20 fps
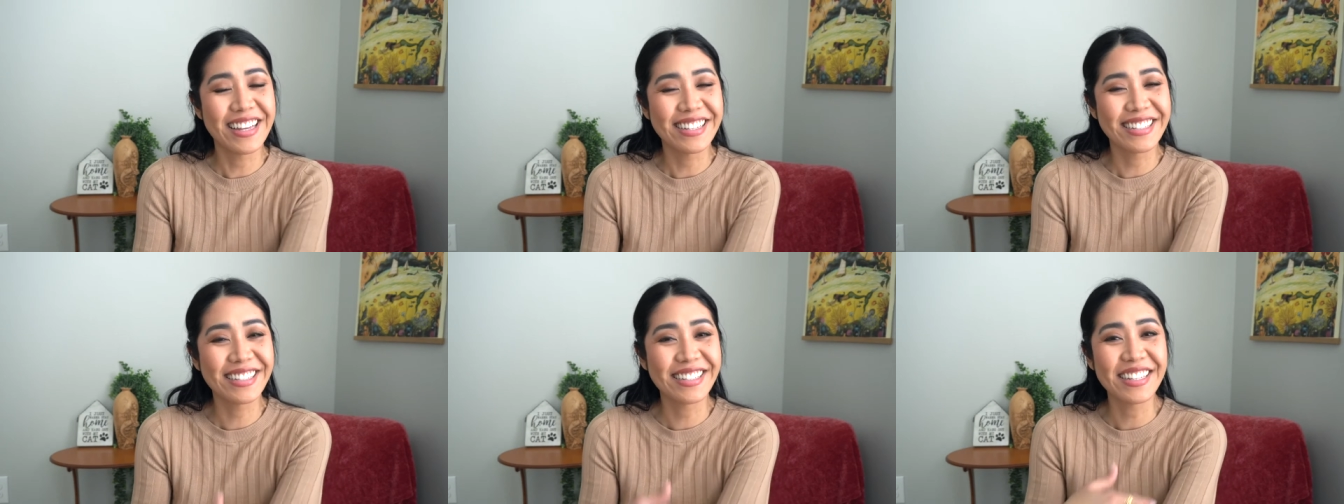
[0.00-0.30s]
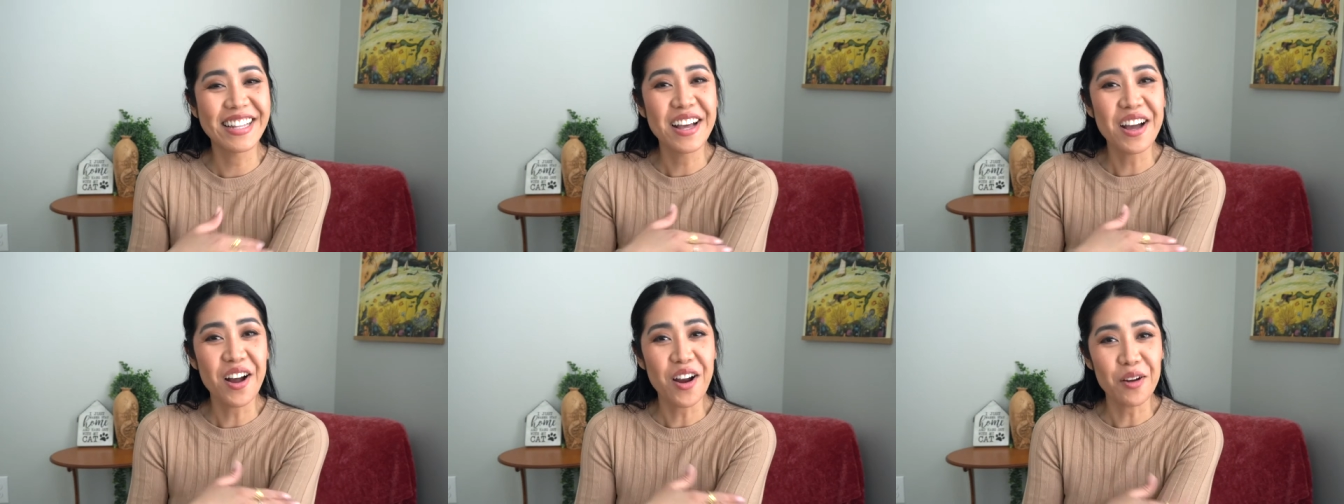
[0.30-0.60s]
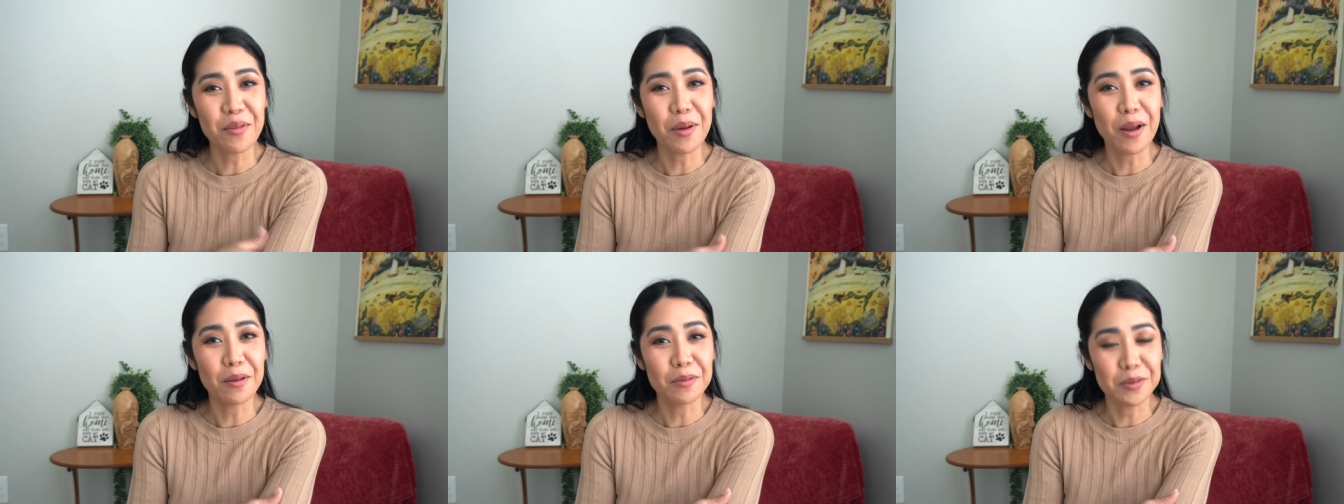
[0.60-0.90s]
this are
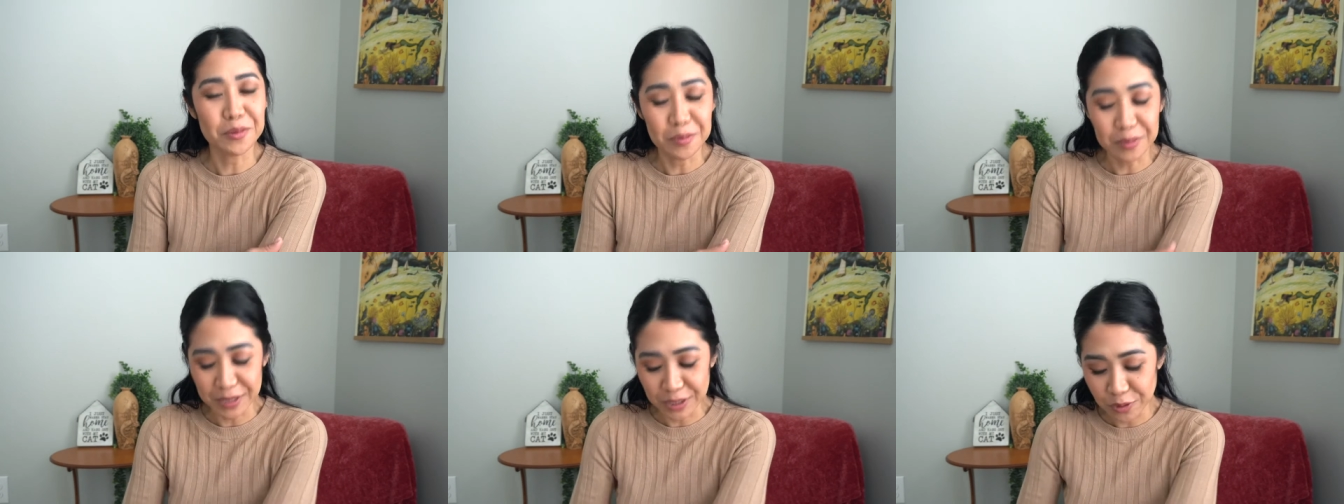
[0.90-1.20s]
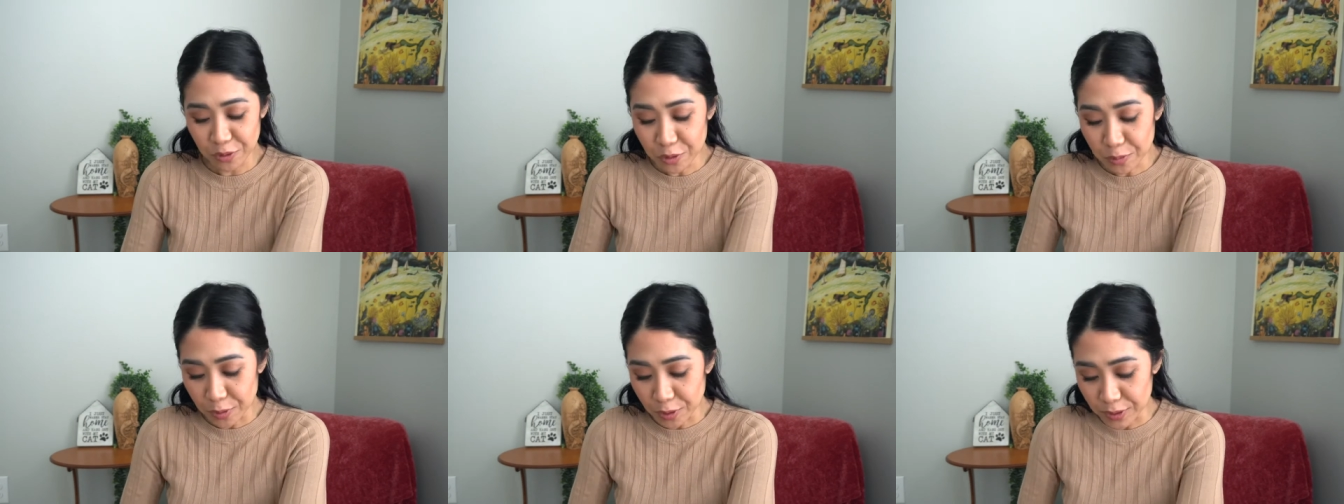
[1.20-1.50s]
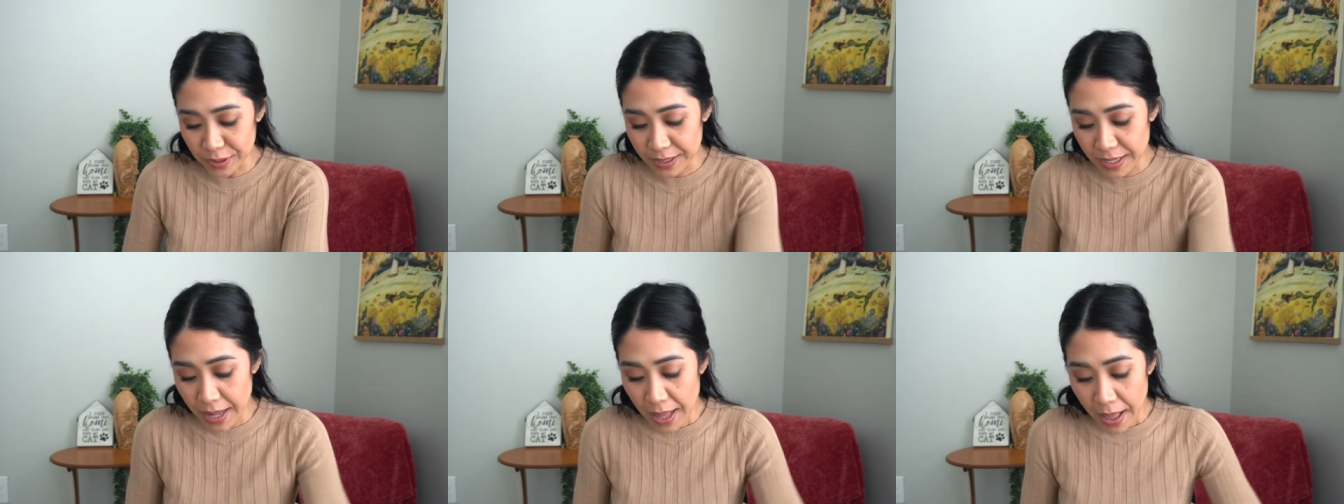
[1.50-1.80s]
probably
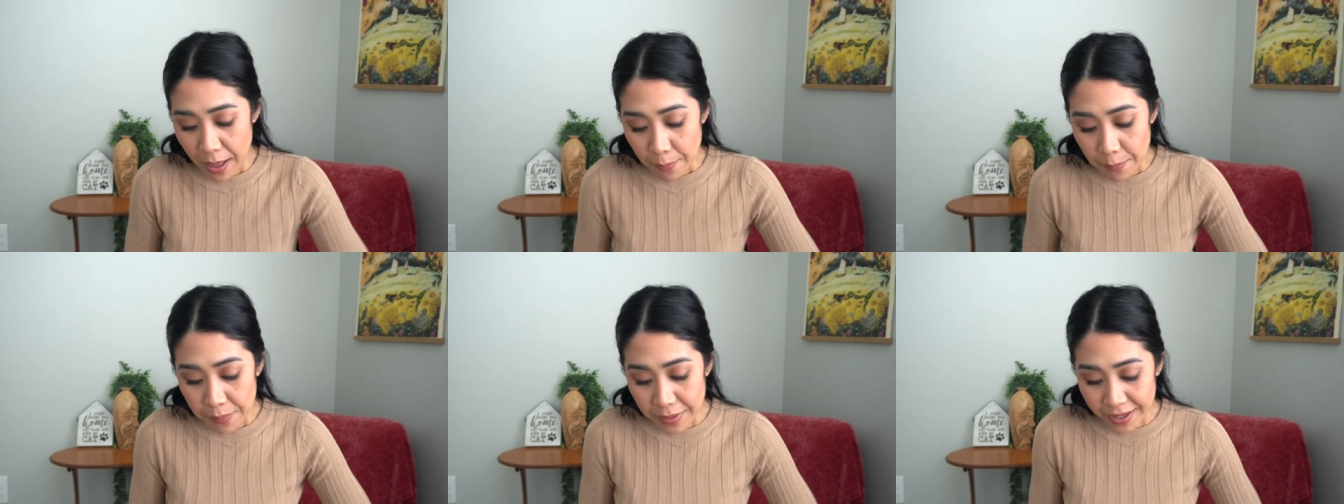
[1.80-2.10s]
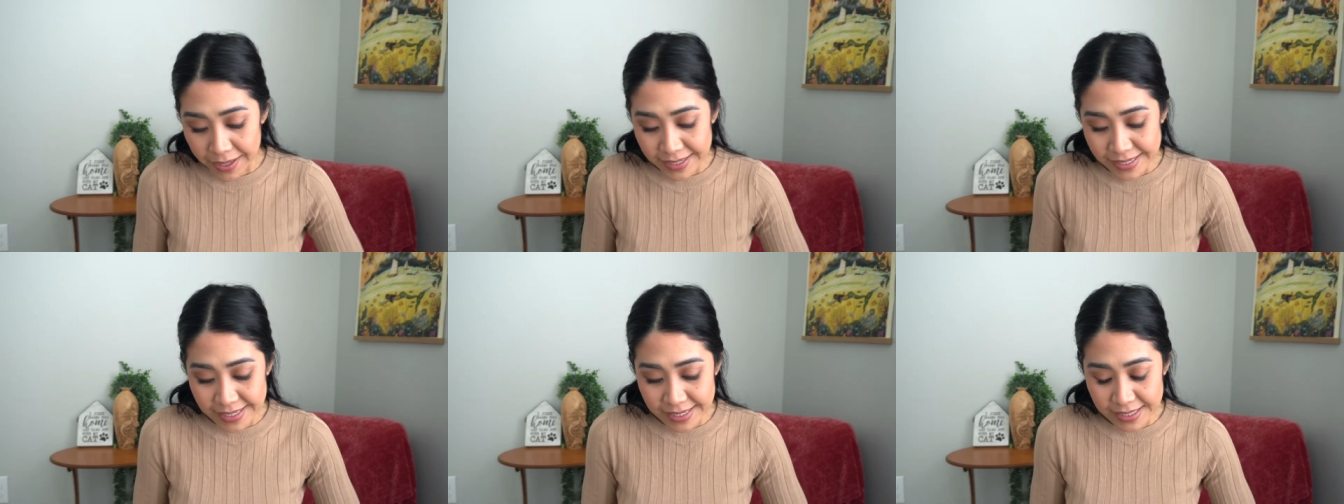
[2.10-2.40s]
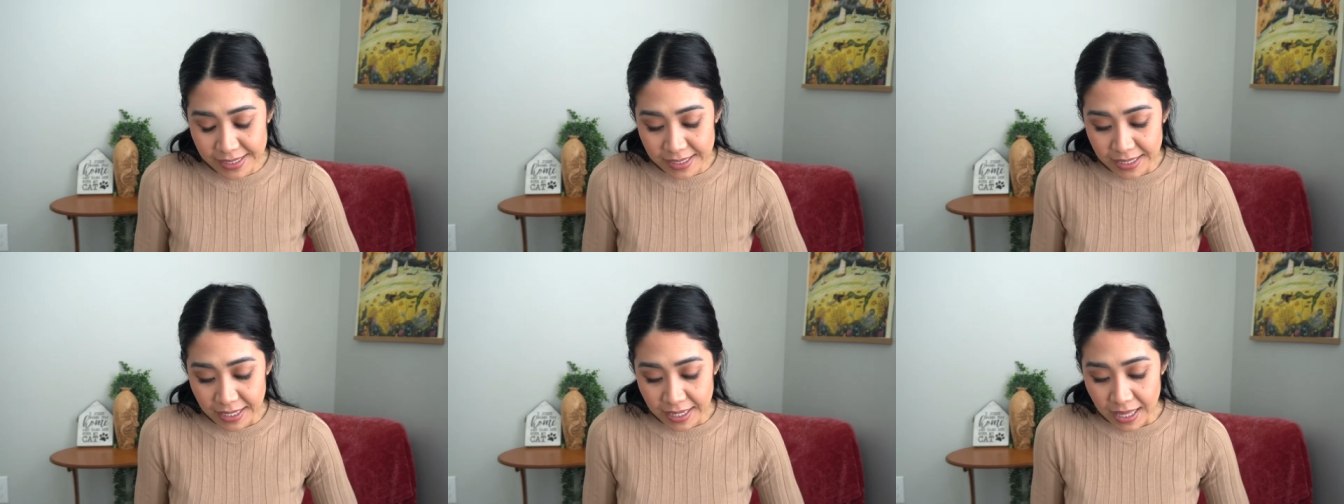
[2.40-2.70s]
groomers,
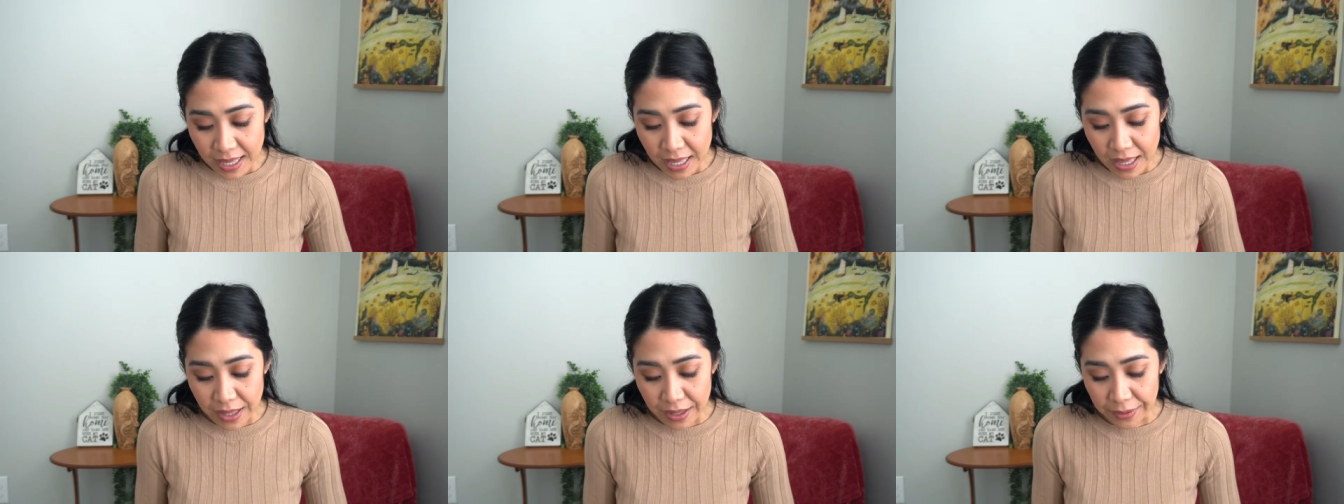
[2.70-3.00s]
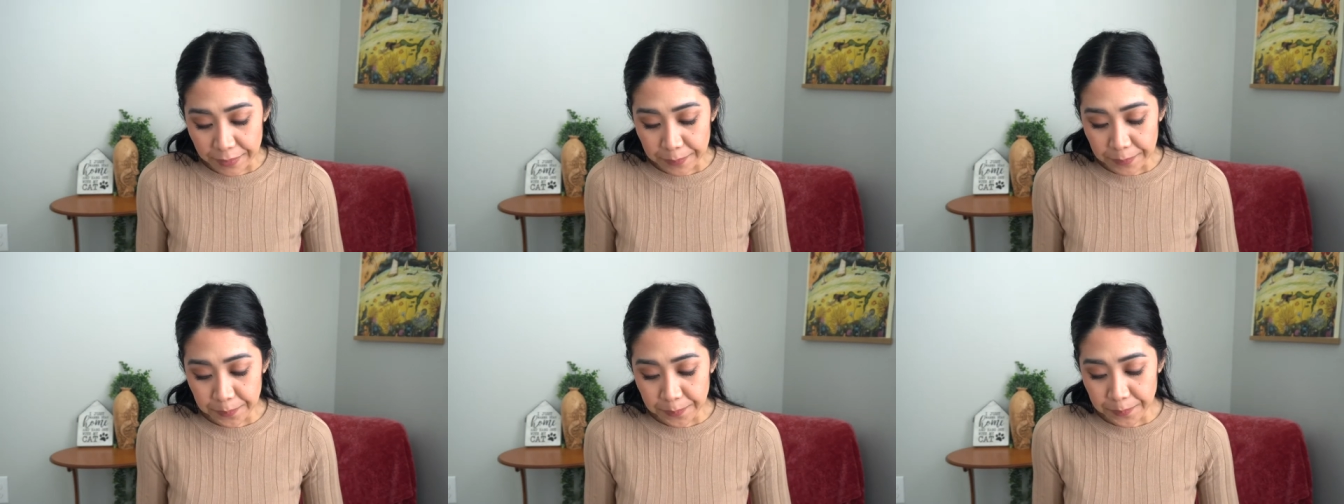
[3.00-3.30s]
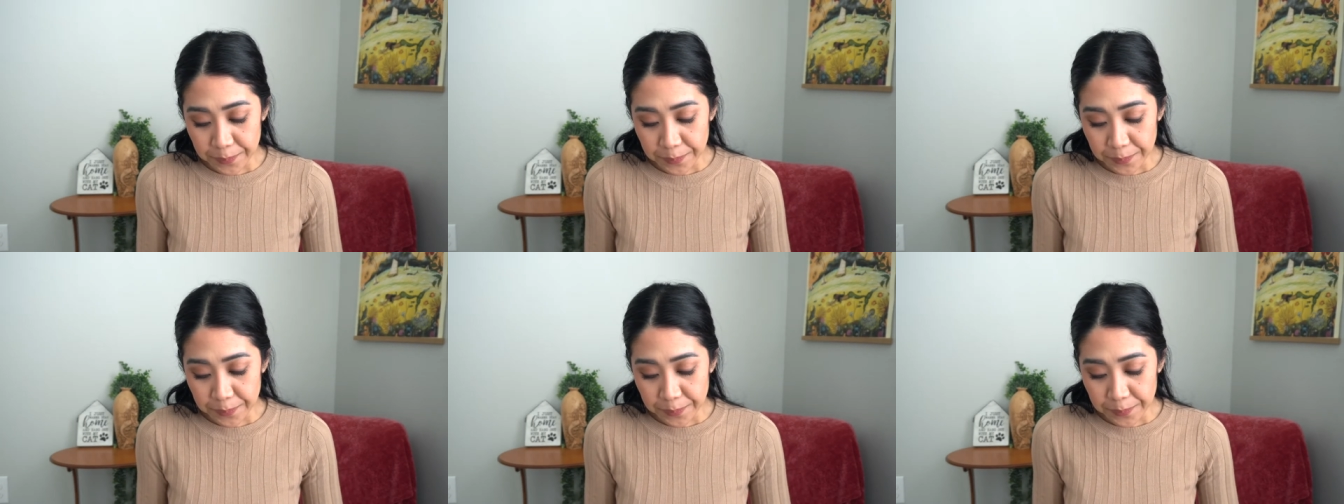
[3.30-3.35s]
but um,